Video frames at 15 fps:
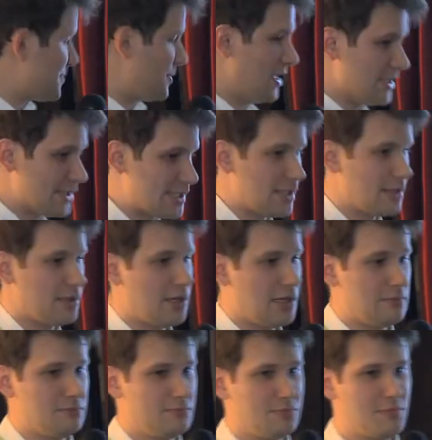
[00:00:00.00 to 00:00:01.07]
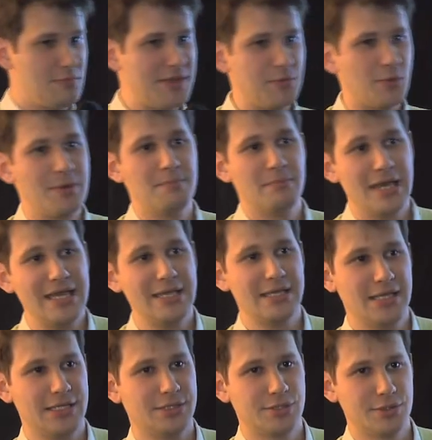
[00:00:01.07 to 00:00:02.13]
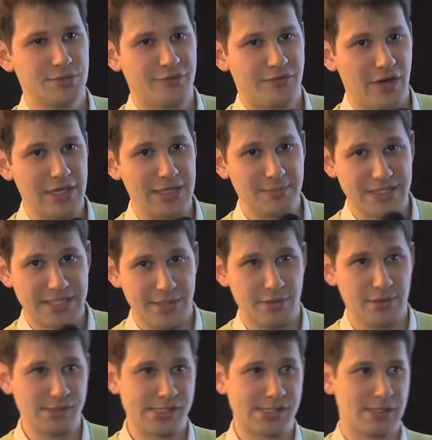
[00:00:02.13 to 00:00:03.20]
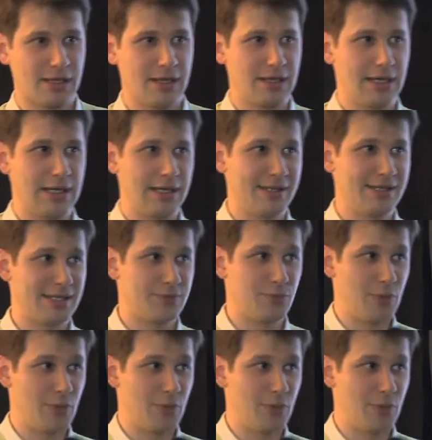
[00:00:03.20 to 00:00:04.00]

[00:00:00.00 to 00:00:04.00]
means that we may need to find materials that